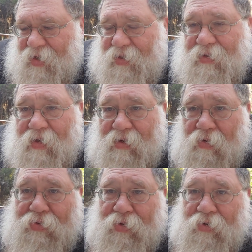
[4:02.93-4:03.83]
He,
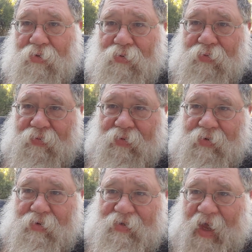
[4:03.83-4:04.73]
although
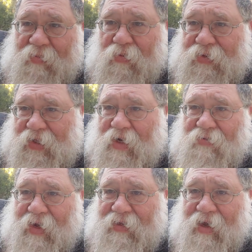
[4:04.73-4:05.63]
Zalman was standing
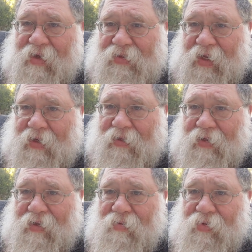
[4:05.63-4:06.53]
right there saying
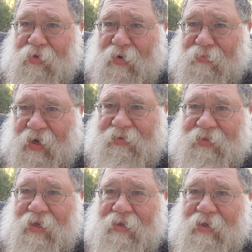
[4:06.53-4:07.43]
Tillim, with the Ramash
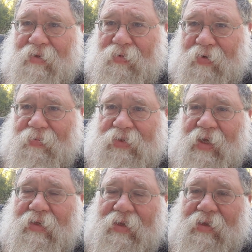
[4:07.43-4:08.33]
saying Tillim, the Rebbe
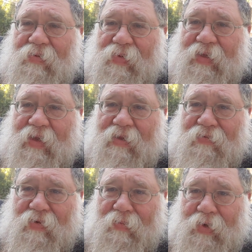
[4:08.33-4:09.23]
saying Tillim, and and
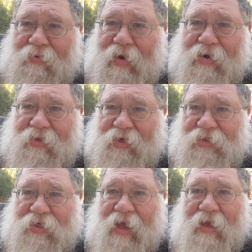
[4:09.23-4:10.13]
Rebbe Gerari the
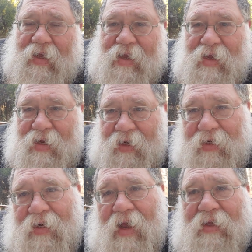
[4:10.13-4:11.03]
Rashag he
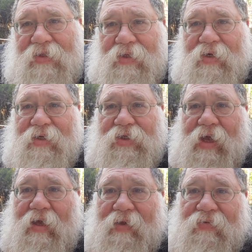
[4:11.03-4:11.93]
didn't ask the
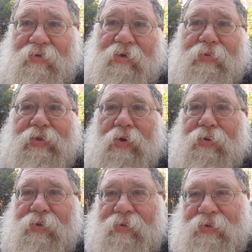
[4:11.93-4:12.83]
Rashag, even though he was
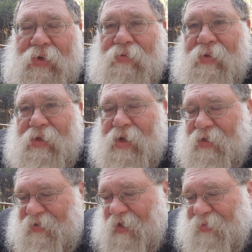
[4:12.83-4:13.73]
older. So
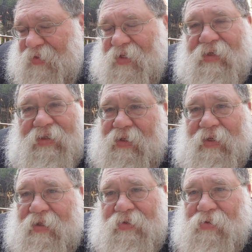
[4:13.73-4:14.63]
Zalman says he,
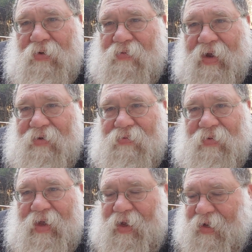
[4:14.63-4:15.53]
he saw right
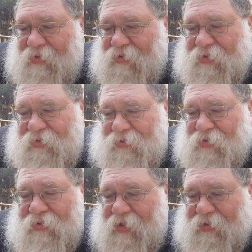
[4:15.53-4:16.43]
away and
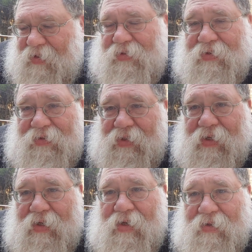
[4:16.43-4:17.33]
understood that this is
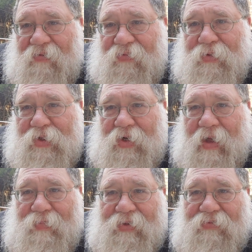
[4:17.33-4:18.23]
uh, the future
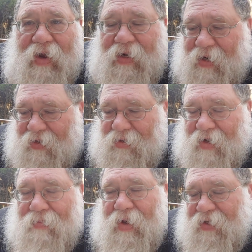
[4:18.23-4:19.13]
Rebbe is right here, the
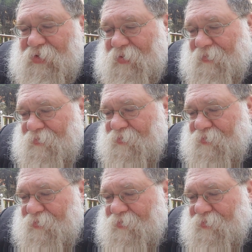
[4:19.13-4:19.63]
Ramash.